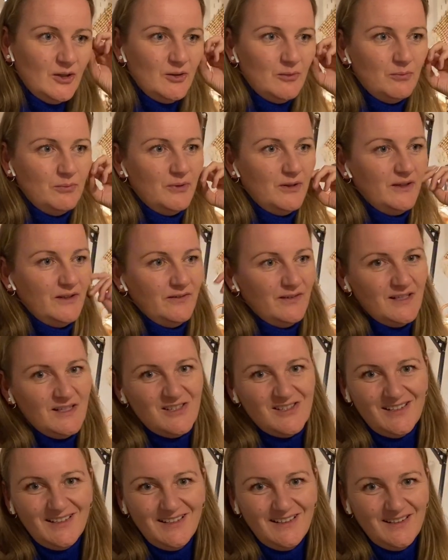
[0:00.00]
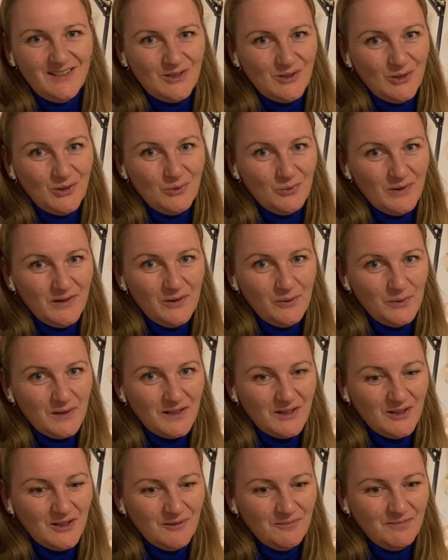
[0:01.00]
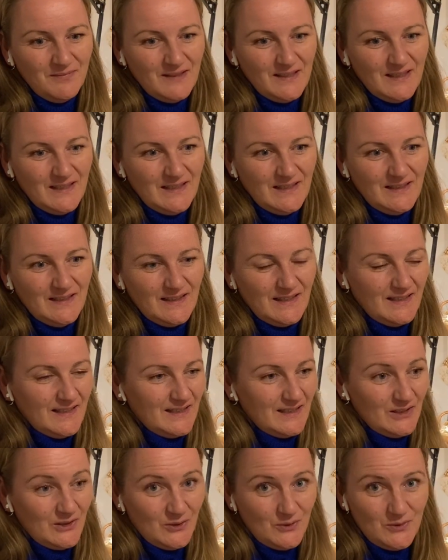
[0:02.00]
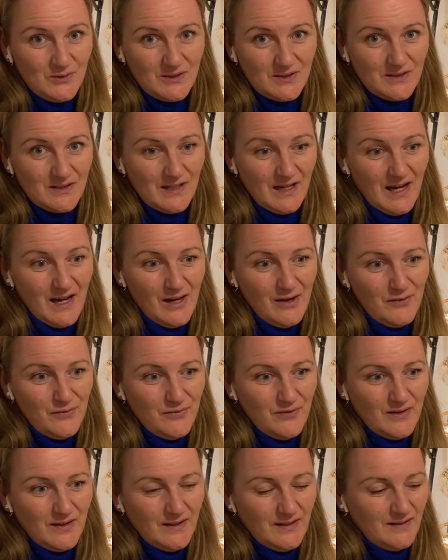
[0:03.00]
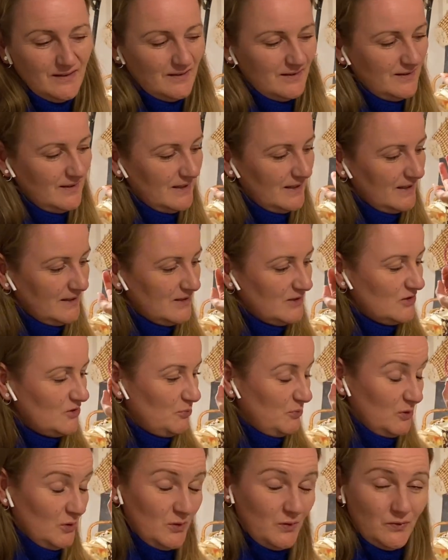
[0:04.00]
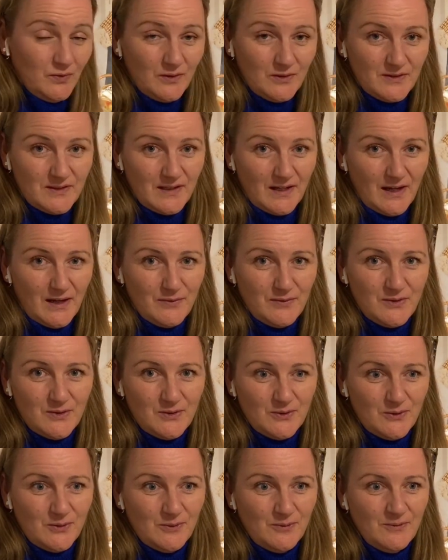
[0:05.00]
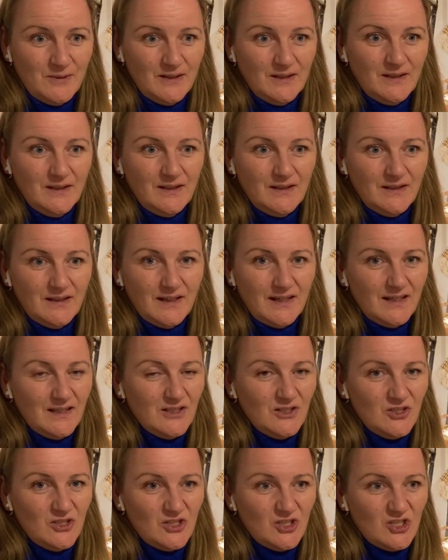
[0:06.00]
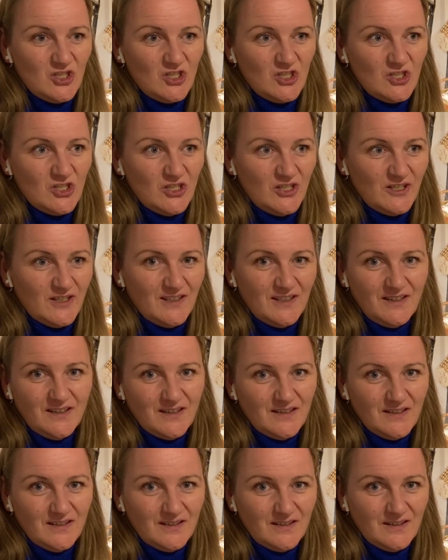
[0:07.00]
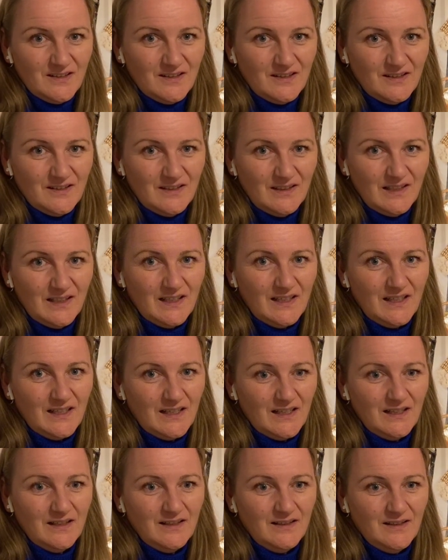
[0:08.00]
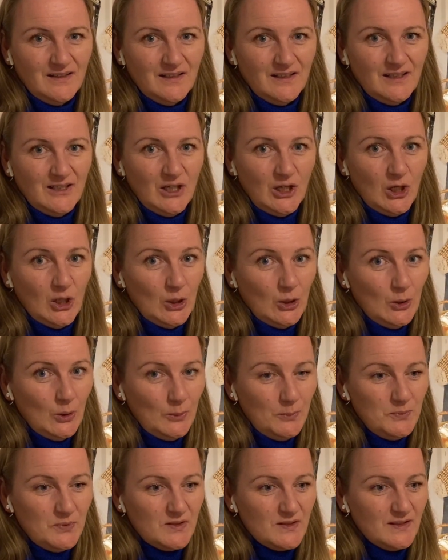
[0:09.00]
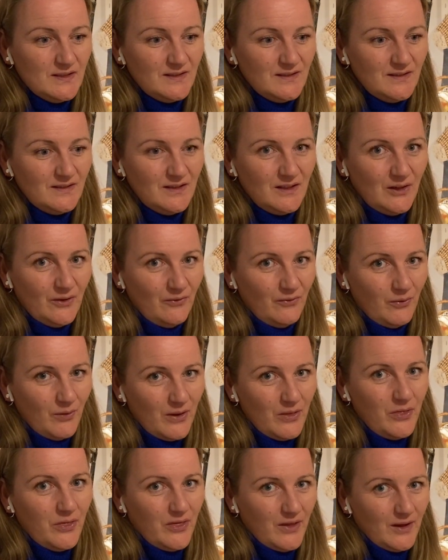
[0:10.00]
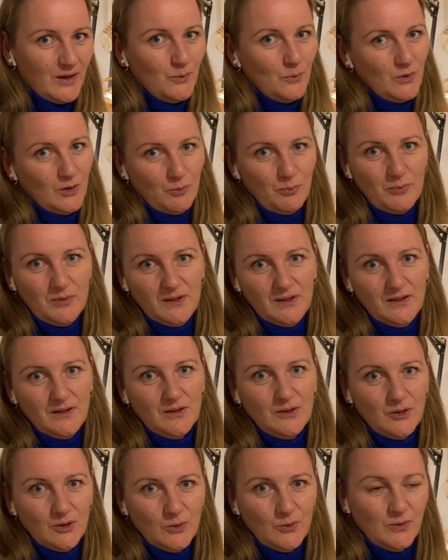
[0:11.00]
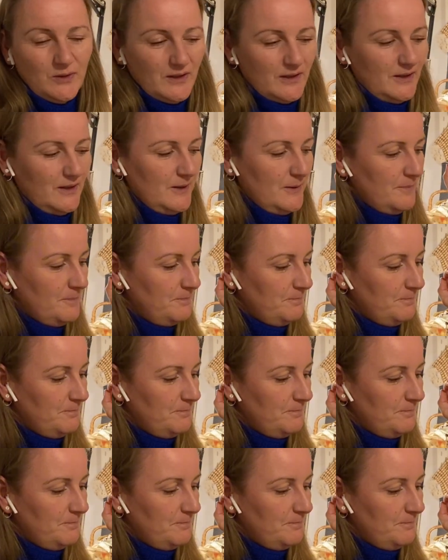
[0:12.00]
But eventually the cold weather will come and I can use a scarf, and yeah, it's a beautiful scarf, so I can just tuck in the little loops and everything will be okay.